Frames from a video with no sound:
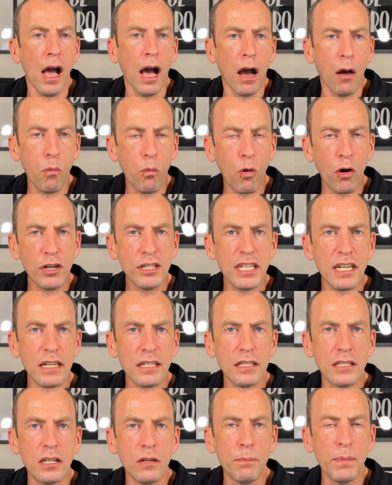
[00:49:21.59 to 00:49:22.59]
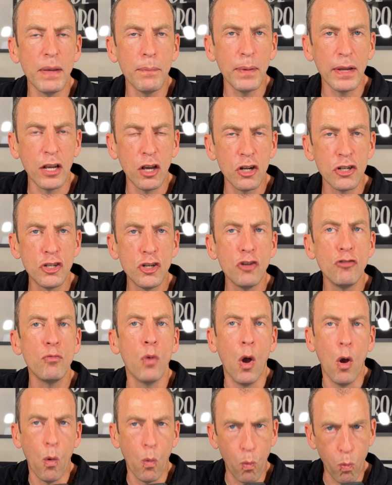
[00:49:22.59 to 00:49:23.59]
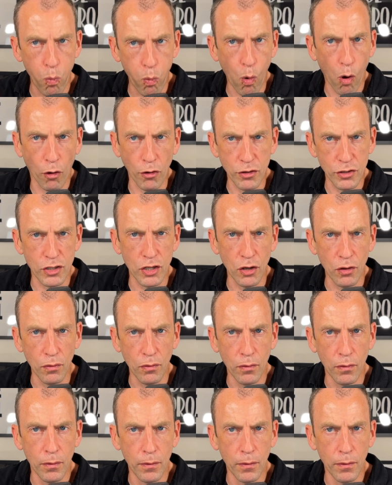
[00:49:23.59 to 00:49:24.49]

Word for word: I want it to be because you want to.